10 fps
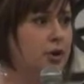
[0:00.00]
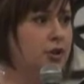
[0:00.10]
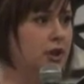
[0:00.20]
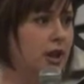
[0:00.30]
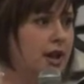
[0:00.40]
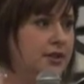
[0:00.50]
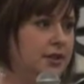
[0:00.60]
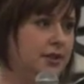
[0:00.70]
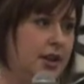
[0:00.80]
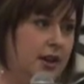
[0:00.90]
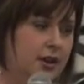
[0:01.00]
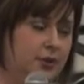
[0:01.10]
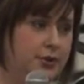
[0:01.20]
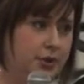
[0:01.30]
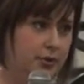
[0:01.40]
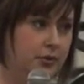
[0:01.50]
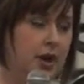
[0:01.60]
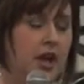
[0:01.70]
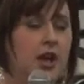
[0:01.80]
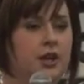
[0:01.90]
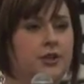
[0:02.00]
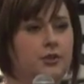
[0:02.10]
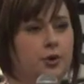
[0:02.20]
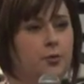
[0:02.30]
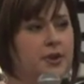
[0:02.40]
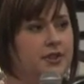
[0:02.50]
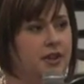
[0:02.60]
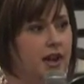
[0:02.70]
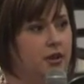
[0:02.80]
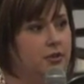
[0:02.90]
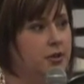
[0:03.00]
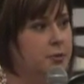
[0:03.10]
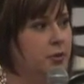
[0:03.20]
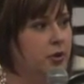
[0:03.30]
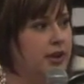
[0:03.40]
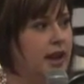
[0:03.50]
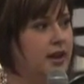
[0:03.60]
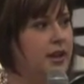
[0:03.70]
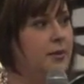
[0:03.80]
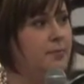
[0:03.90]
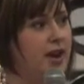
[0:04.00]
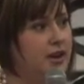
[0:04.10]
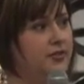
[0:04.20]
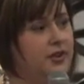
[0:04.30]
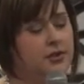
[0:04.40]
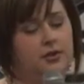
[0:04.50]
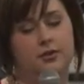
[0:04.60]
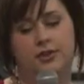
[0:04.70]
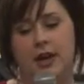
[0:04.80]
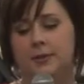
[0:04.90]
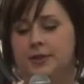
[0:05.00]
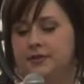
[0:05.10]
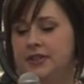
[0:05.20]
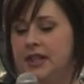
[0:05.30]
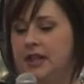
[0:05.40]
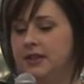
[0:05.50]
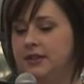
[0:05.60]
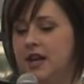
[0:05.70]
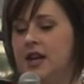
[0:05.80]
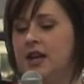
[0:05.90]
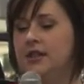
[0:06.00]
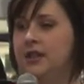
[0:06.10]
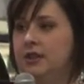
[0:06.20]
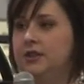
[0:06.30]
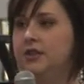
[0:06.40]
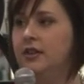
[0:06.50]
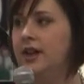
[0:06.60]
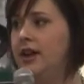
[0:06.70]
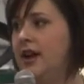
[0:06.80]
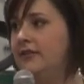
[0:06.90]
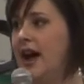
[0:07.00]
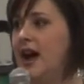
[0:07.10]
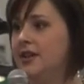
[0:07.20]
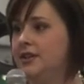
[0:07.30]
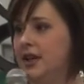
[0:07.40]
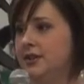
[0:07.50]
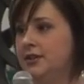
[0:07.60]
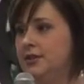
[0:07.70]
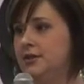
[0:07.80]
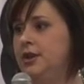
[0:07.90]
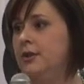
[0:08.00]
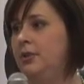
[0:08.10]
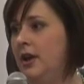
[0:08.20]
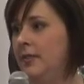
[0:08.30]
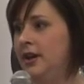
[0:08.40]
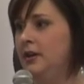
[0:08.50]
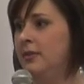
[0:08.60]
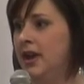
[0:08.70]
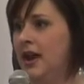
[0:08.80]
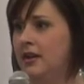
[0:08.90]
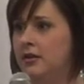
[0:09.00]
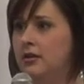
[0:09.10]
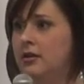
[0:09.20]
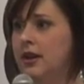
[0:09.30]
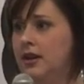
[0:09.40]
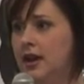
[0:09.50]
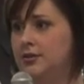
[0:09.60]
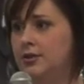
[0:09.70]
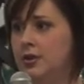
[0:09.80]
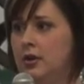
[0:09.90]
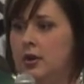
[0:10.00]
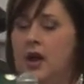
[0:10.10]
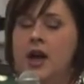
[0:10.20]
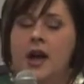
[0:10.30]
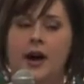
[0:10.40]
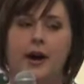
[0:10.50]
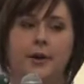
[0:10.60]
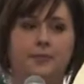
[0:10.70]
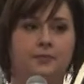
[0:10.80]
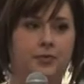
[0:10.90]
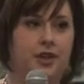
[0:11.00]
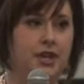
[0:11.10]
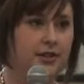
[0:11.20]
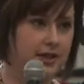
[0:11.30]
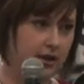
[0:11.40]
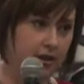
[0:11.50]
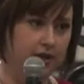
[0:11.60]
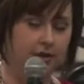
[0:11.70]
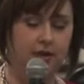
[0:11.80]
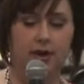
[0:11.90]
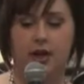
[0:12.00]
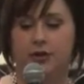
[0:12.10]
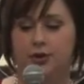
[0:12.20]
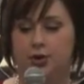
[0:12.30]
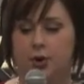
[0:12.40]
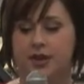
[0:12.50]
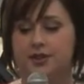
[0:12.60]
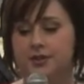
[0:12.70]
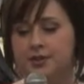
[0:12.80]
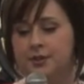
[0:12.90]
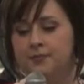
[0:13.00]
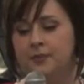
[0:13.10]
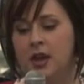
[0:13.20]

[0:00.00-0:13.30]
commercialized as they used to. So don't be scared to explore that, and the benefit to those types of ceilings is that you still then have access to your plumbing and mechanical and electrical needs that are in your joists.